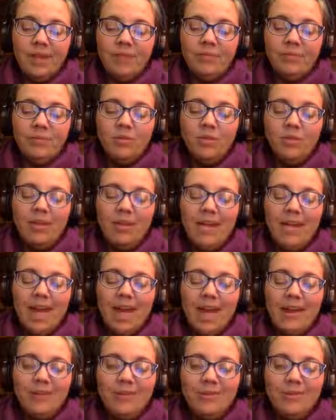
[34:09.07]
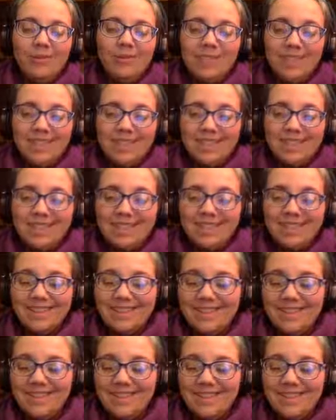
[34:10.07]
Breathing out,
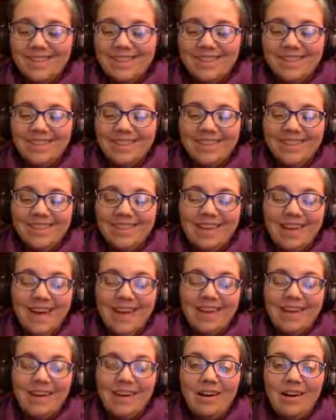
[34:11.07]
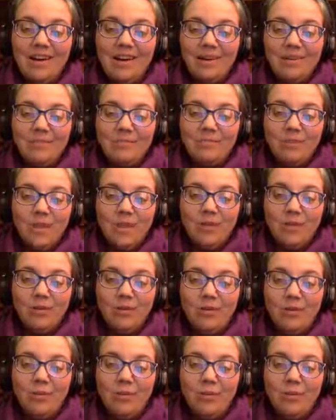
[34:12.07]
I calm my whole